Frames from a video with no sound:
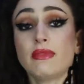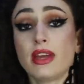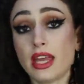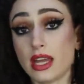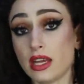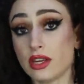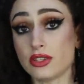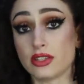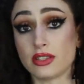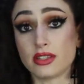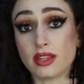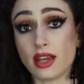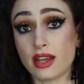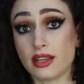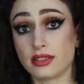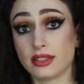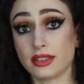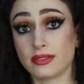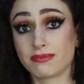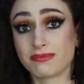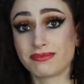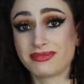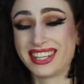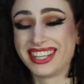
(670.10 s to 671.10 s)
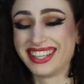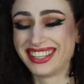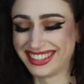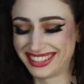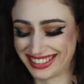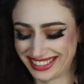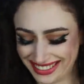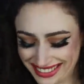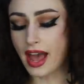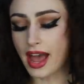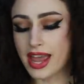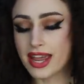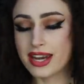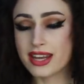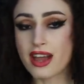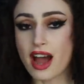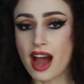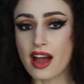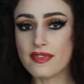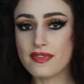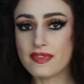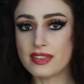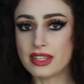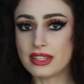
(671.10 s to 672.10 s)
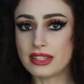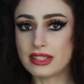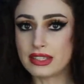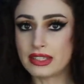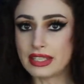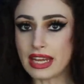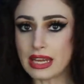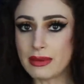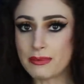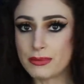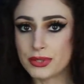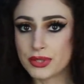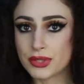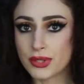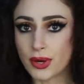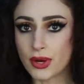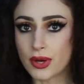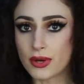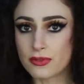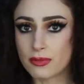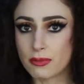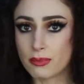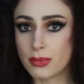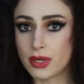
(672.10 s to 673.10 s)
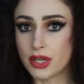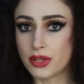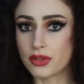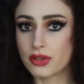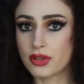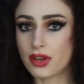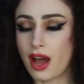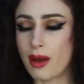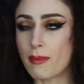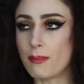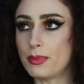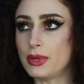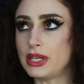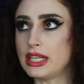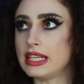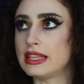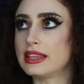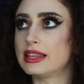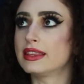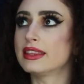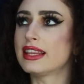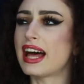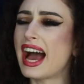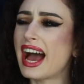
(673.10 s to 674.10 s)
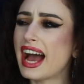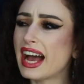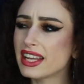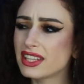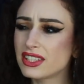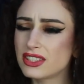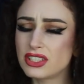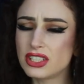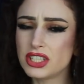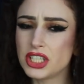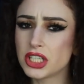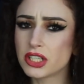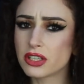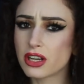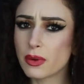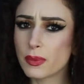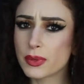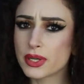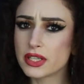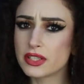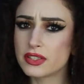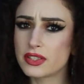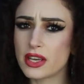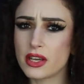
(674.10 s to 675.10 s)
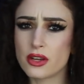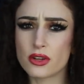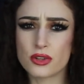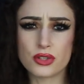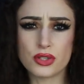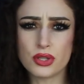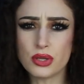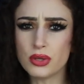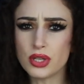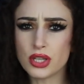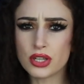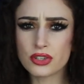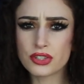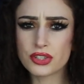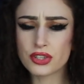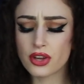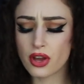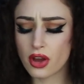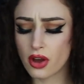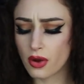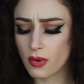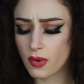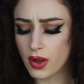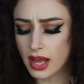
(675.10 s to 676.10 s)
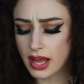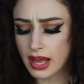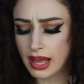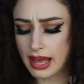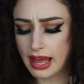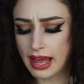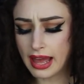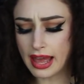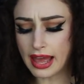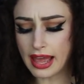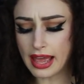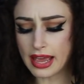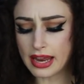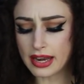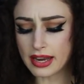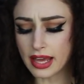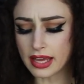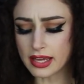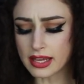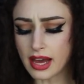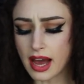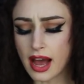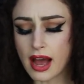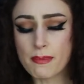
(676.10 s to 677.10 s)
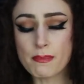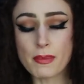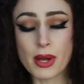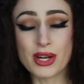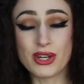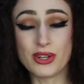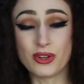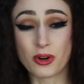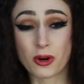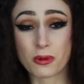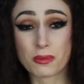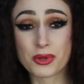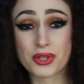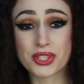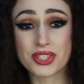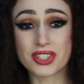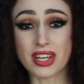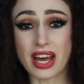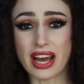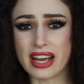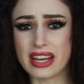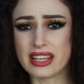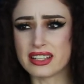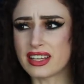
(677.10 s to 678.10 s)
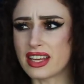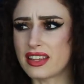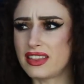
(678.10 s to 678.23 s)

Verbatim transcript: Asian sizing. I had gotten this same skirt from another company last year, I want to say, or two years ago, and I got my normal size.